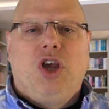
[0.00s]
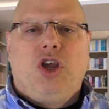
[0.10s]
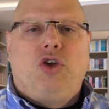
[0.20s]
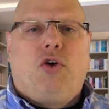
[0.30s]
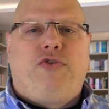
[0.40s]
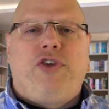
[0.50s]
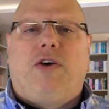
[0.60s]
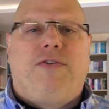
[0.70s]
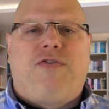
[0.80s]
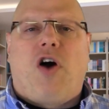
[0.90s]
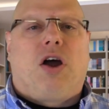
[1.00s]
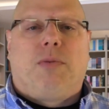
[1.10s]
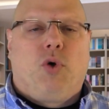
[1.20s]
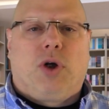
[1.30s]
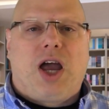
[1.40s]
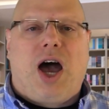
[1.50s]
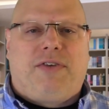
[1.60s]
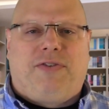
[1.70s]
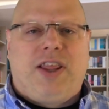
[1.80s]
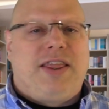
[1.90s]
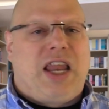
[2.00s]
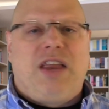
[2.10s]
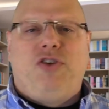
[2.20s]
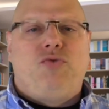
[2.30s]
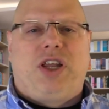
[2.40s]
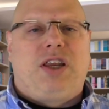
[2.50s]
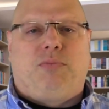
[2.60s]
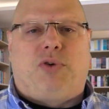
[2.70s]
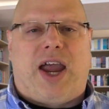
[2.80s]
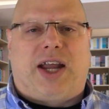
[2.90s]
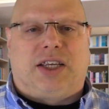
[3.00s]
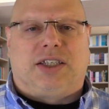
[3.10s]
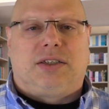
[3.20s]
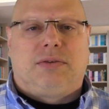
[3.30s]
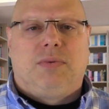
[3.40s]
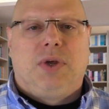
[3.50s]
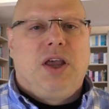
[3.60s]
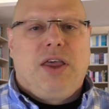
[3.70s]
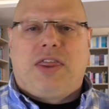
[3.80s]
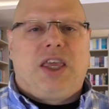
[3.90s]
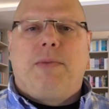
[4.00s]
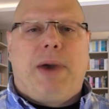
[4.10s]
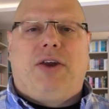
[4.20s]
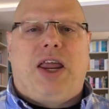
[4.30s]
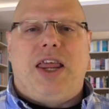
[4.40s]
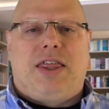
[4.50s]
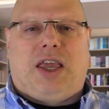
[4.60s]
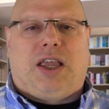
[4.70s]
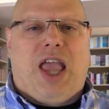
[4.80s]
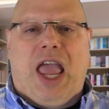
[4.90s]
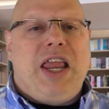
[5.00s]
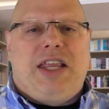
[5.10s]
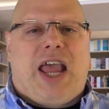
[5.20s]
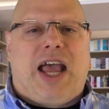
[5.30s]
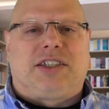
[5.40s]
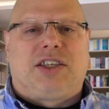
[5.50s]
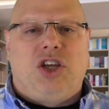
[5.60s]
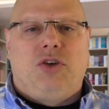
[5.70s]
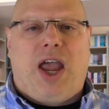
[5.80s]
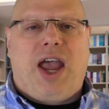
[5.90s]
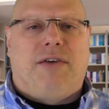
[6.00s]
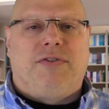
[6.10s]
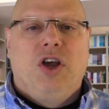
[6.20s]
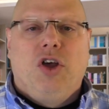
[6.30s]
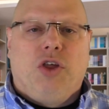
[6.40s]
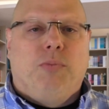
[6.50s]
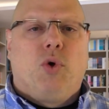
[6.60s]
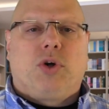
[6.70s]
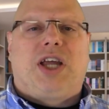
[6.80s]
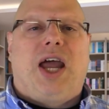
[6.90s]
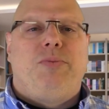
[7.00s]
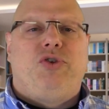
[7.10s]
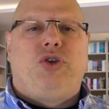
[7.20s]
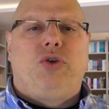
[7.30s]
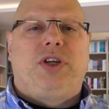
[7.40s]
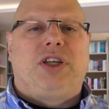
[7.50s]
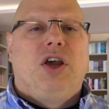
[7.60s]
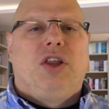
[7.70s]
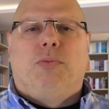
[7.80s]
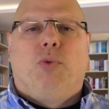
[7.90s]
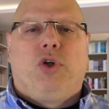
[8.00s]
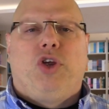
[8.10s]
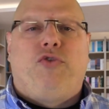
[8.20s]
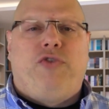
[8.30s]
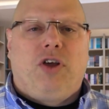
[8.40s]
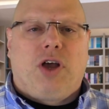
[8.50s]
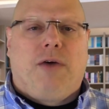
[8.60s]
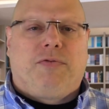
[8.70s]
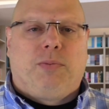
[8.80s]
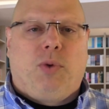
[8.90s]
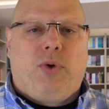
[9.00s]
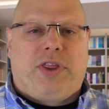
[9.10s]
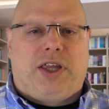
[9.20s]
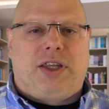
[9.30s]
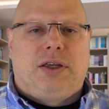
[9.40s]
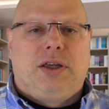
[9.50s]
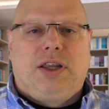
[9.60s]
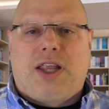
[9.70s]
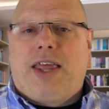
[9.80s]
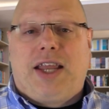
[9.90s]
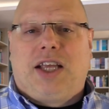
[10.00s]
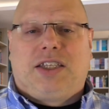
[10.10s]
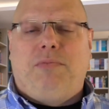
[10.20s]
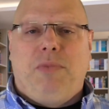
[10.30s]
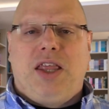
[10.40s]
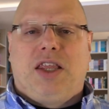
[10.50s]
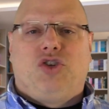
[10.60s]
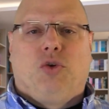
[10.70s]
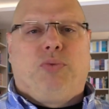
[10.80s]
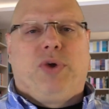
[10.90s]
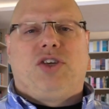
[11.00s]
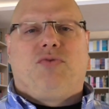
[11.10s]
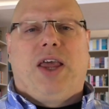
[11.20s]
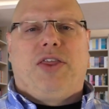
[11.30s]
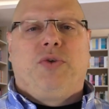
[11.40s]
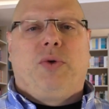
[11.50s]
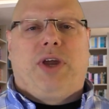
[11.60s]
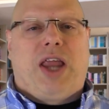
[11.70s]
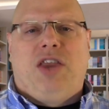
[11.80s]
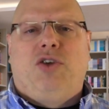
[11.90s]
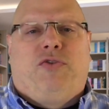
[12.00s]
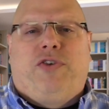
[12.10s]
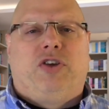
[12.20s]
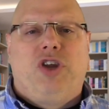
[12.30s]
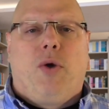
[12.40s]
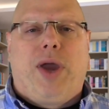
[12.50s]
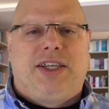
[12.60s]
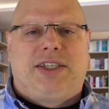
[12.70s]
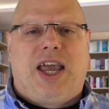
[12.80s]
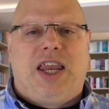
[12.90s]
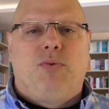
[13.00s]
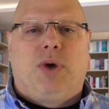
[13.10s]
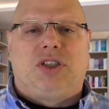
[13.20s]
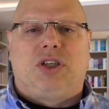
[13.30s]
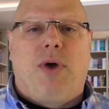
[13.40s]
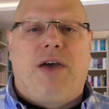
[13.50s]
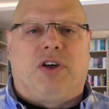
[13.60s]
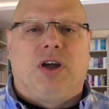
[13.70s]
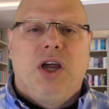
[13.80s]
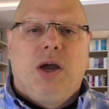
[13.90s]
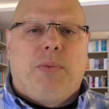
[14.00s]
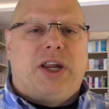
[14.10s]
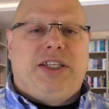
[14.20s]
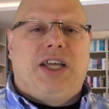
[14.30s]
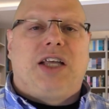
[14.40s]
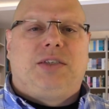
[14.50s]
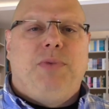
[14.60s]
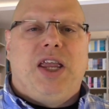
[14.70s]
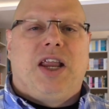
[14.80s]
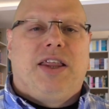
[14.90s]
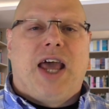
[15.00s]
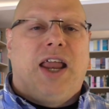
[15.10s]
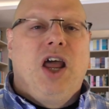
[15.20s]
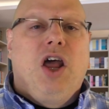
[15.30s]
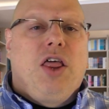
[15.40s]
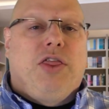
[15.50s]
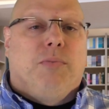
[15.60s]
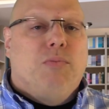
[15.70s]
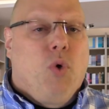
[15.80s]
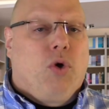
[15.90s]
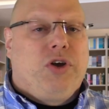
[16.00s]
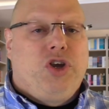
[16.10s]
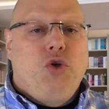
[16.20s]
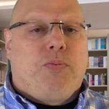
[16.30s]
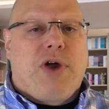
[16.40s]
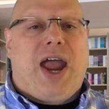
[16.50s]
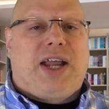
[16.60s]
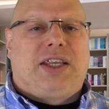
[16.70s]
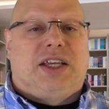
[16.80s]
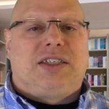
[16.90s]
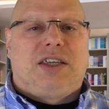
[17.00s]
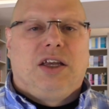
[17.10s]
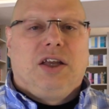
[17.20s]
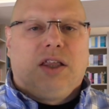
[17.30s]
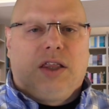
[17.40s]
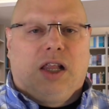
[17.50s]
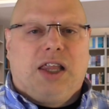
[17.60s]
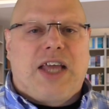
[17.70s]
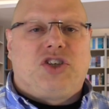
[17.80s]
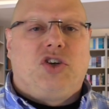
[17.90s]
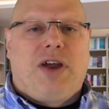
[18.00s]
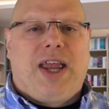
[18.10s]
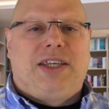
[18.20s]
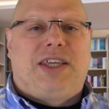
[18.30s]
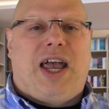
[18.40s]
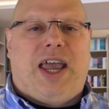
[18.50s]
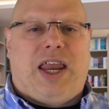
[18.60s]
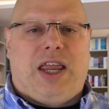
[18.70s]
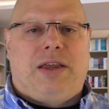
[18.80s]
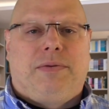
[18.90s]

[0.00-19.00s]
you'll feel far more confident than if you didn't practice. Think about anything, any task that you have. The more times you do it, the more you feel comfortable with it. Now that doesn't mean that you'll breeze right through it and you'll feel no anxiety whatsoever, but it does mean that the more you practice, the less your anxiety.